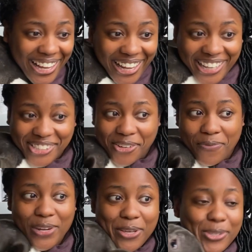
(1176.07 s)
because our
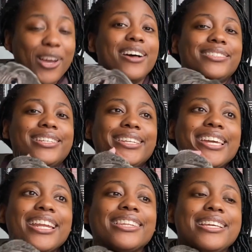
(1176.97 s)
videos constantly
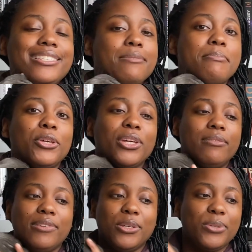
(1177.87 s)
get at least 1
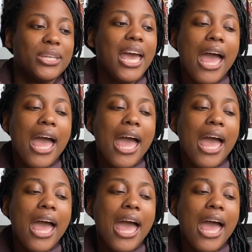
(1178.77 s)
million views.